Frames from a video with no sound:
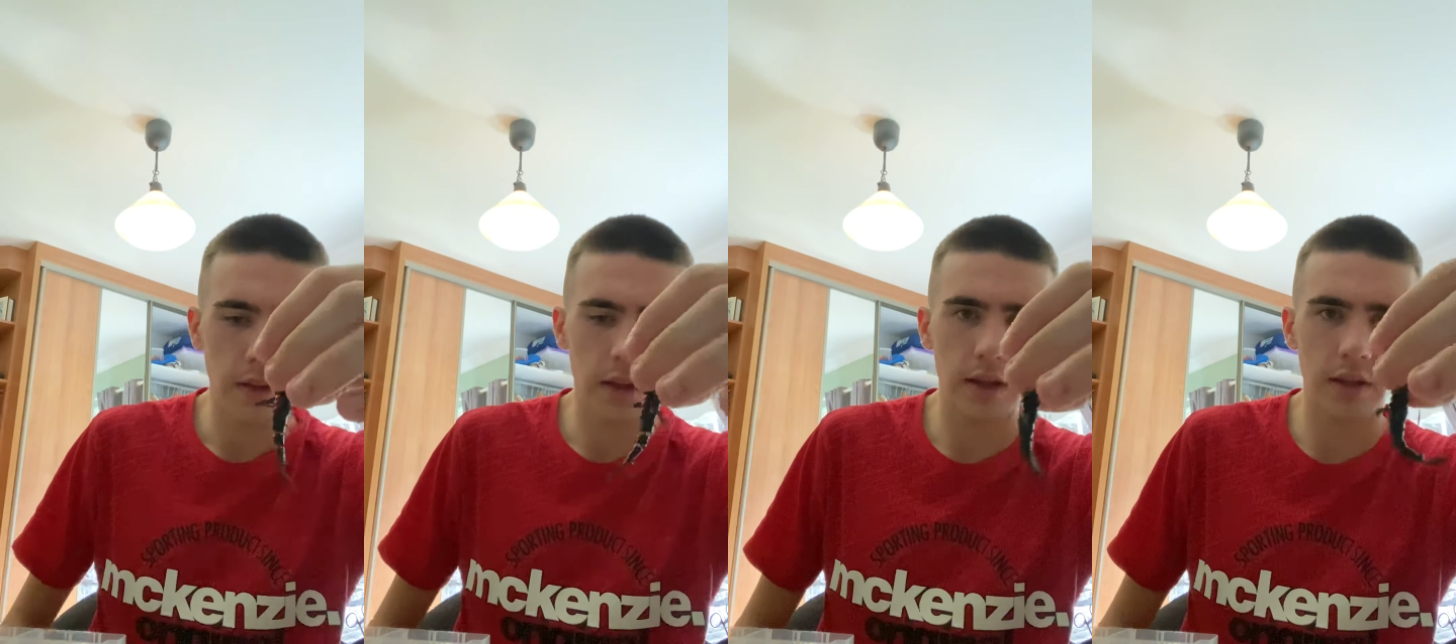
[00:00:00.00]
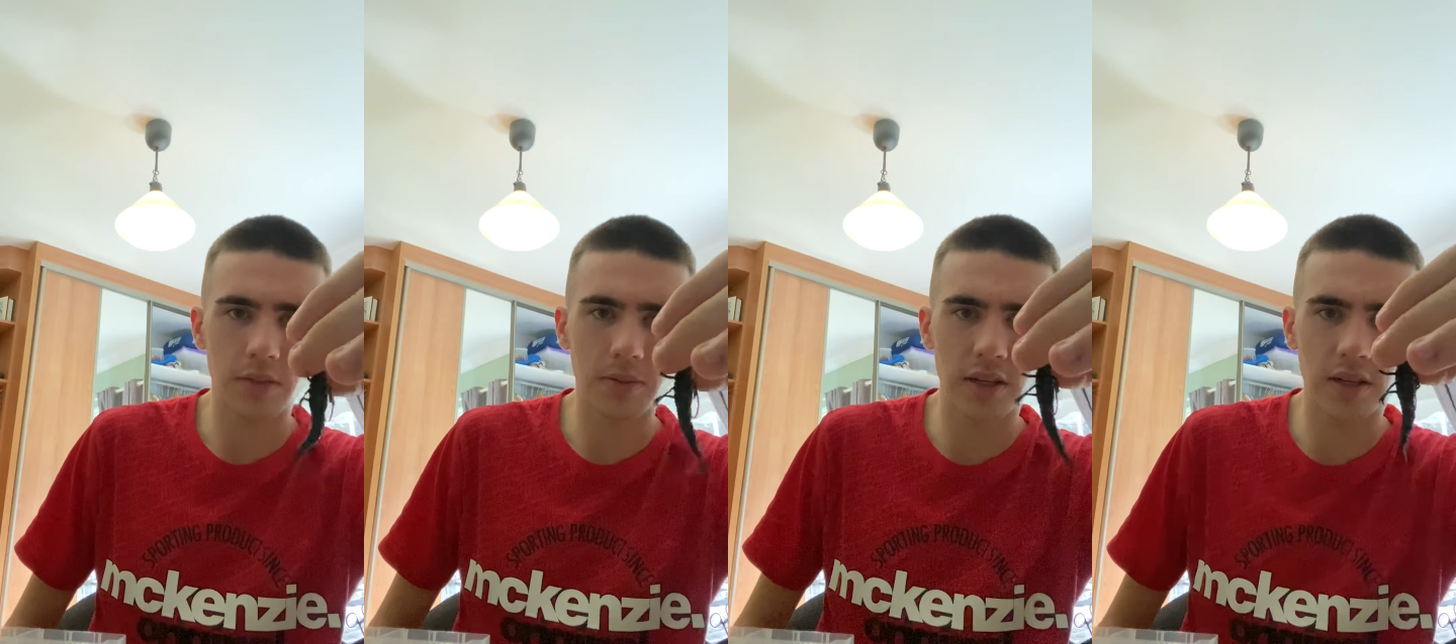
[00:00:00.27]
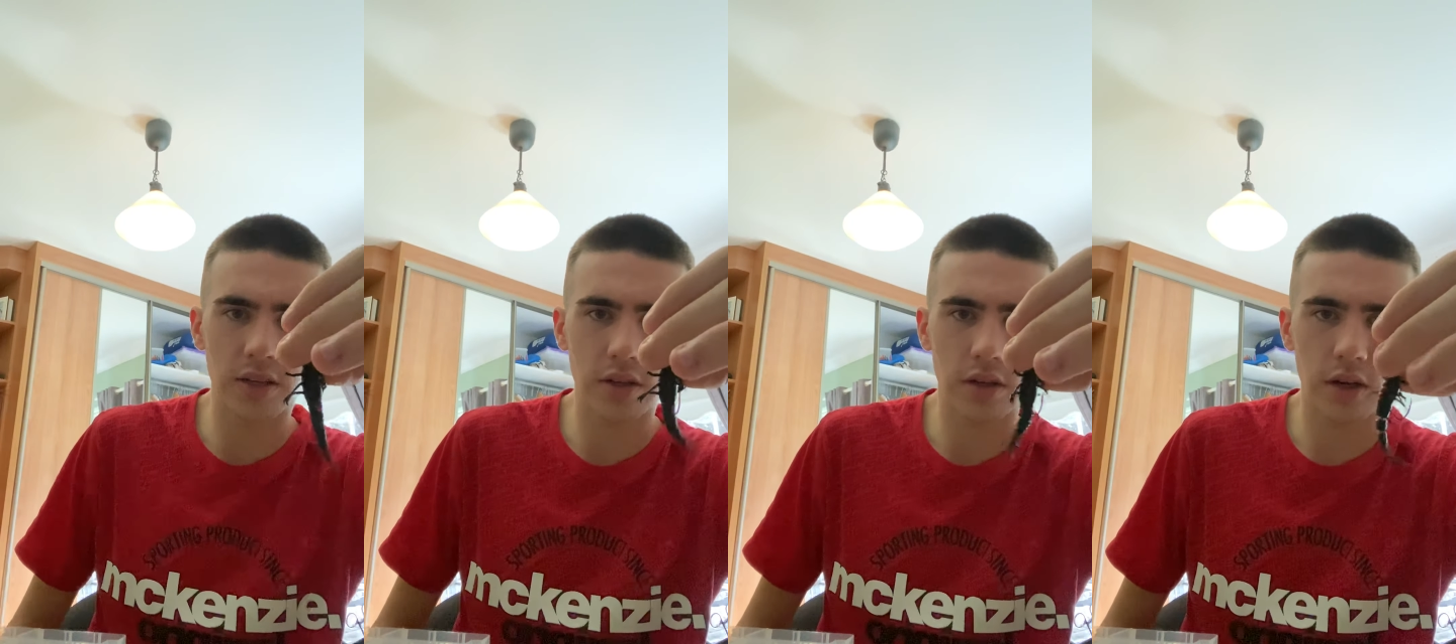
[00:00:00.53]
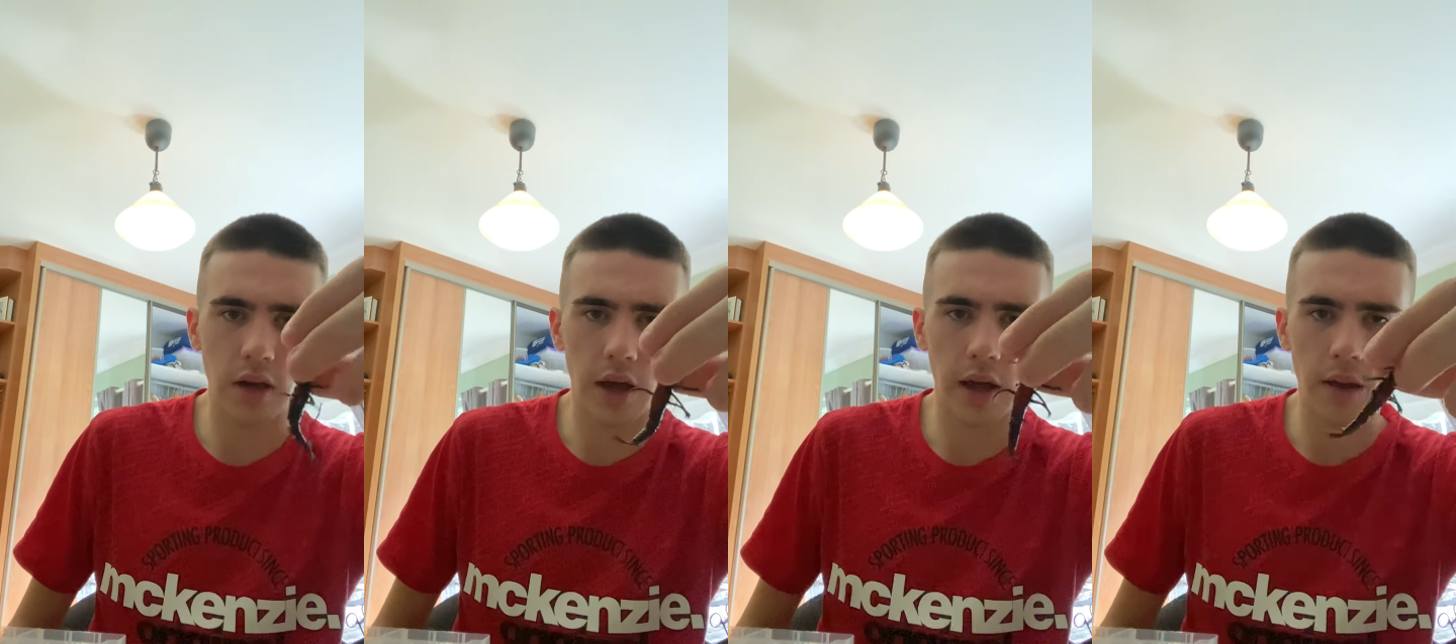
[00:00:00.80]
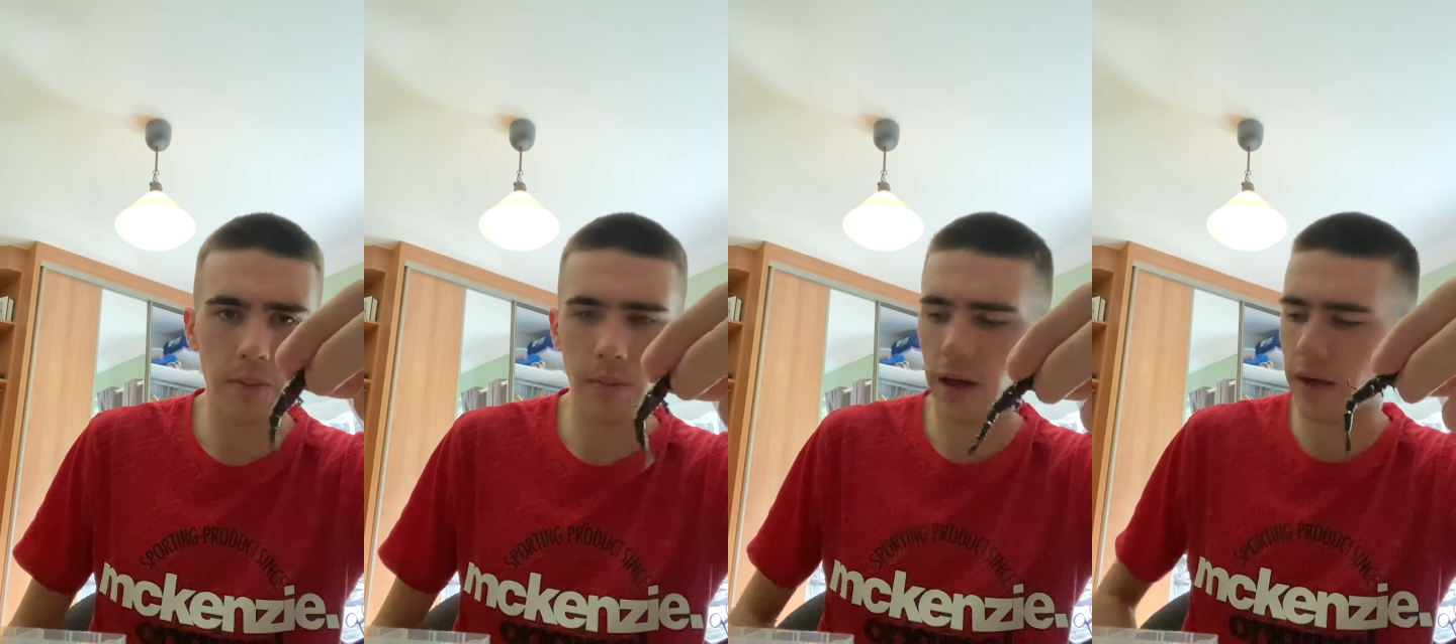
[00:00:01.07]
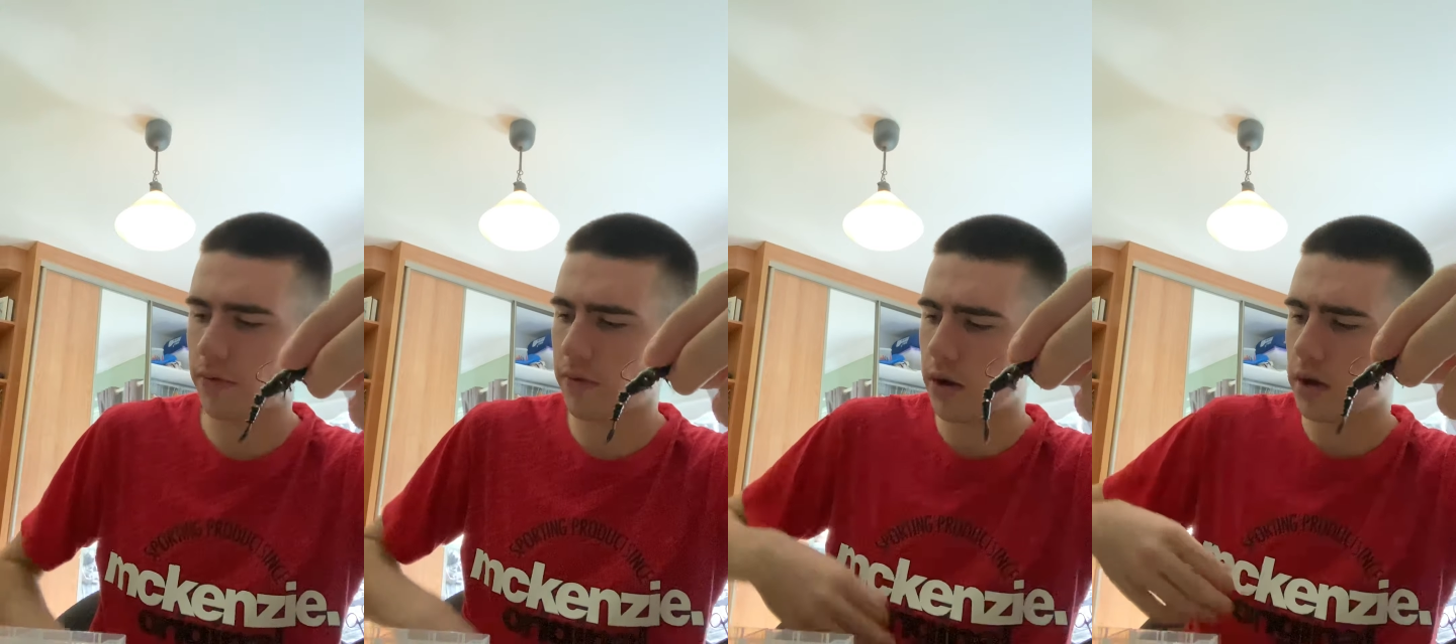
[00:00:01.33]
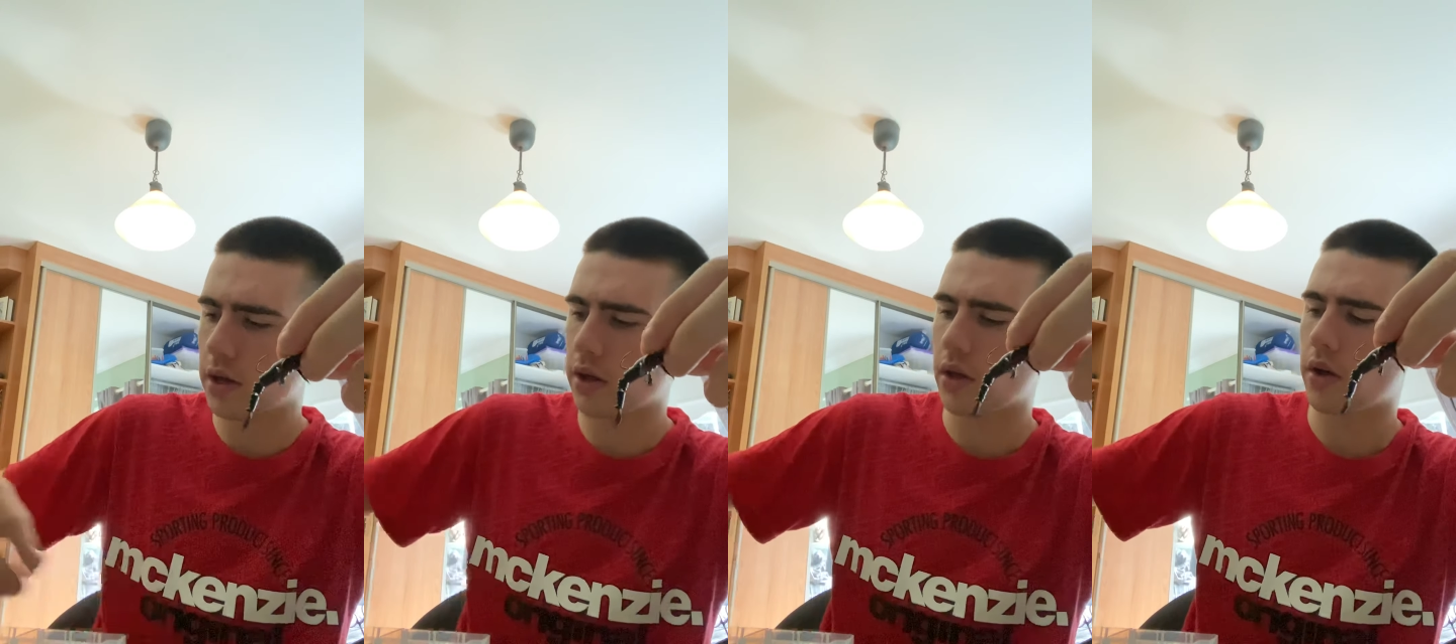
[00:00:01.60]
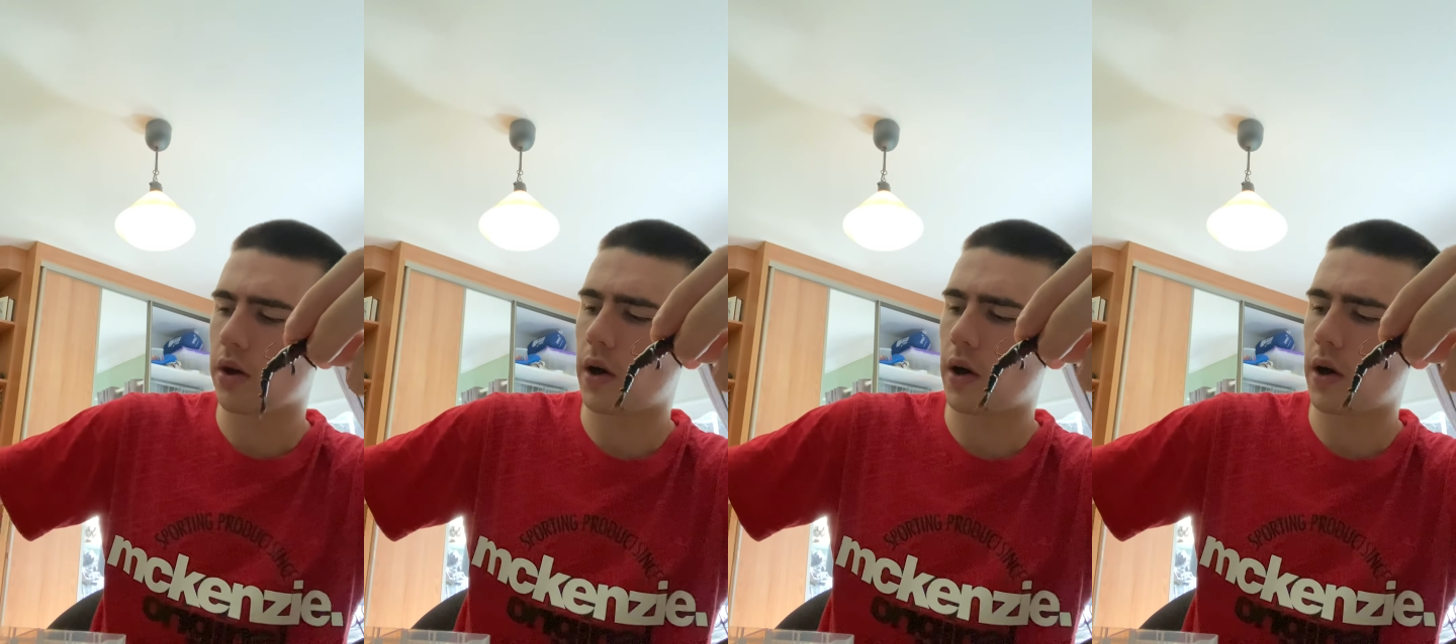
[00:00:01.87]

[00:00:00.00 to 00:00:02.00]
This would be the mayfly.